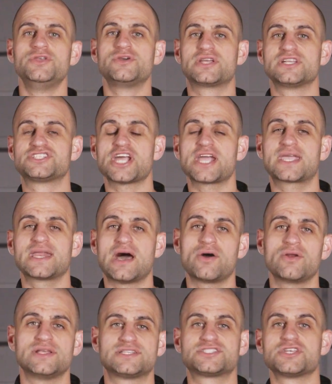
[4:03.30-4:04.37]
You can check it
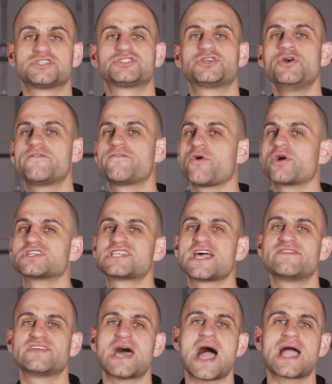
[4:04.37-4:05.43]
out. It's just
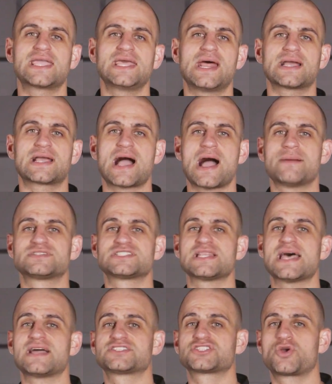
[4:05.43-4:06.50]

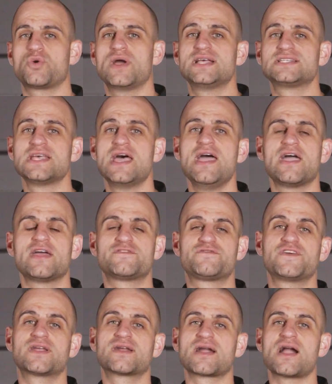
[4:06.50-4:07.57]
247hockey.com/quiz and
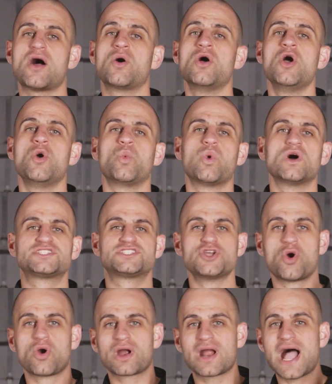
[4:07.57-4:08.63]
figure out what's
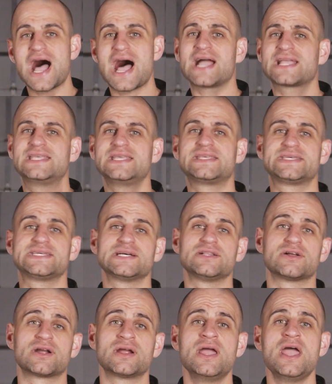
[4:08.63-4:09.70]
your hockey
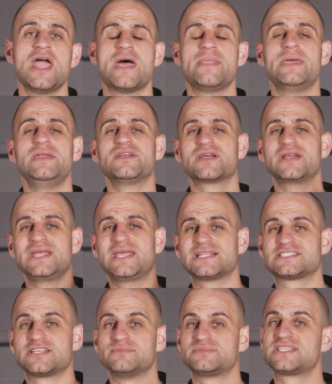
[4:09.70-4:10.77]
killer. And then you're gonna
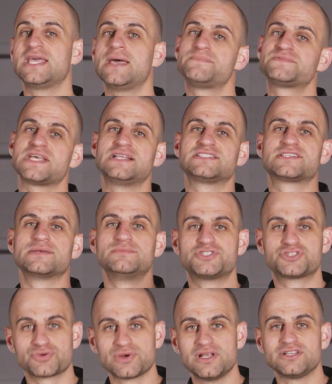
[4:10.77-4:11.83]
get some tips and some
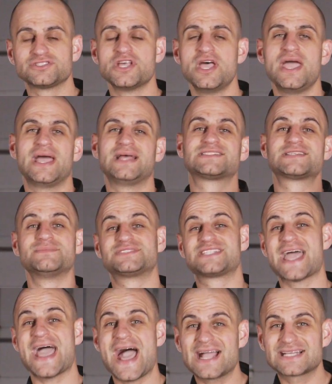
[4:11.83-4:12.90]
drills and some
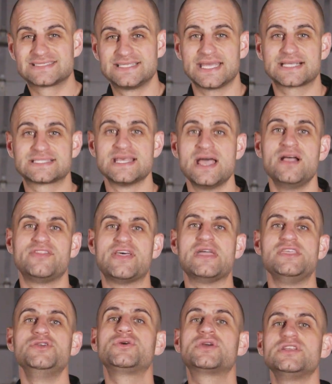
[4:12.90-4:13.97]
tactics
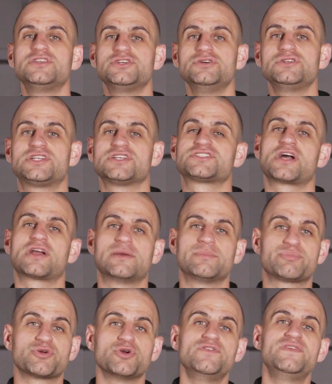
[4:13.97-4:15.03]
that you can do to start
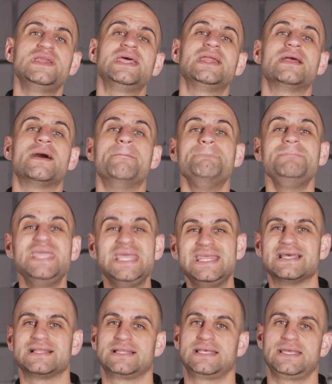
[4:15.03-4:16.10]
improving it
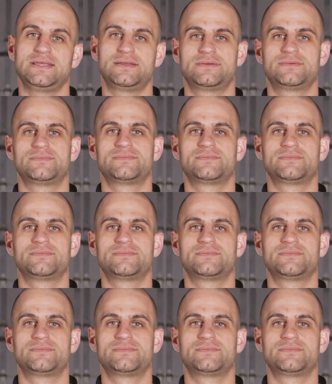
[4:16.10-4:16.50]
immediately.